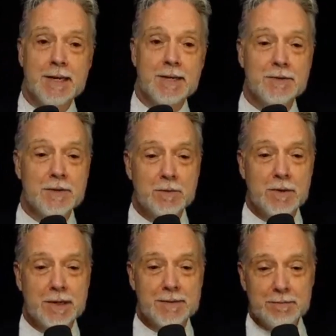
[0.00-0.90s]

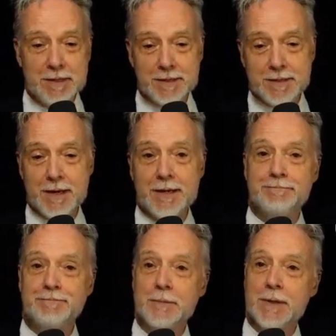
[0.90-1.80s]
So uh, that being
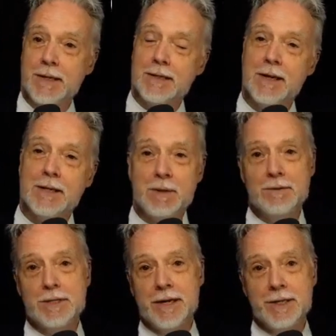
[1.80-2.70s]
said, we got to talk
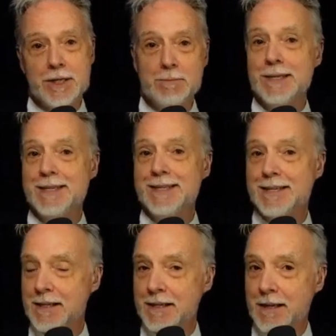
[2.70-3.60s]
about Chat
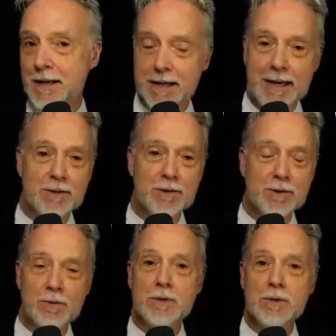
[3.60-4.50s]
GPT. I can't
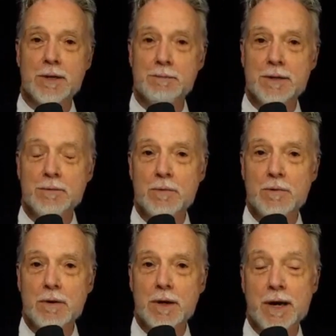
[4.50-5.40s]
do a workshop
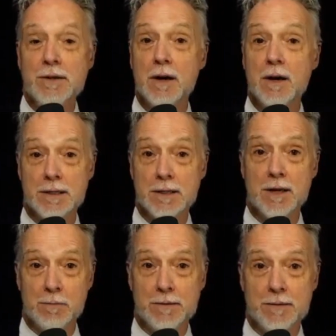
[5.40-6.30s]
anymore and not
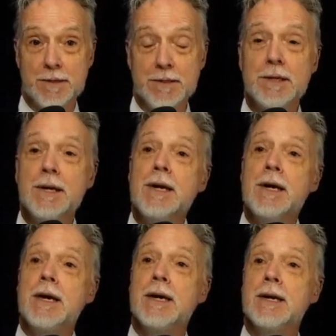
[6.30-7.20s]
talk about this.
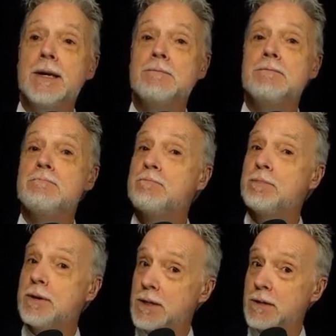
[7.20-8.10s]
And I'm
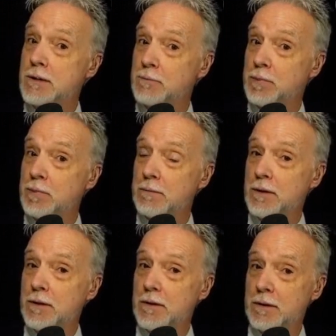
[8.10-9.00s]
pretty sure you've
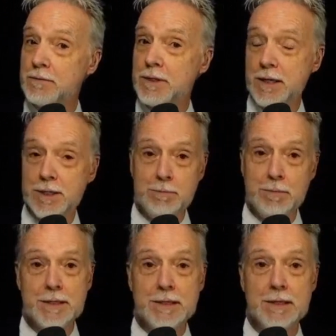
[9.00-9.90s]
probably heard of Chat
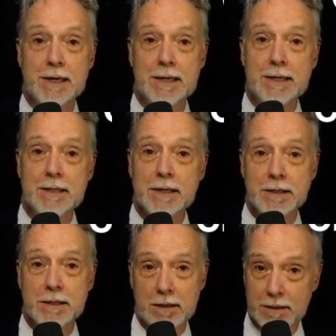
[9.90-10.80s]
GPT. I like to
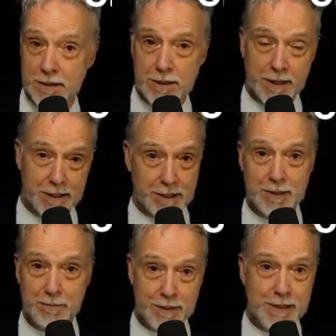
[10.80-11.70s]
actually call it Chat
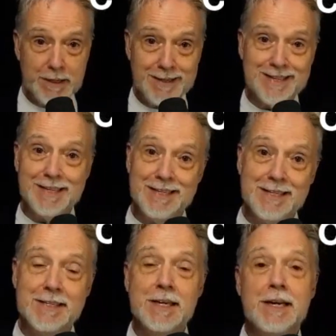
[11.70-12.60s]

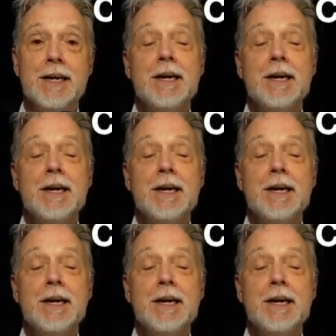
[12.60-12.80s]
GPTs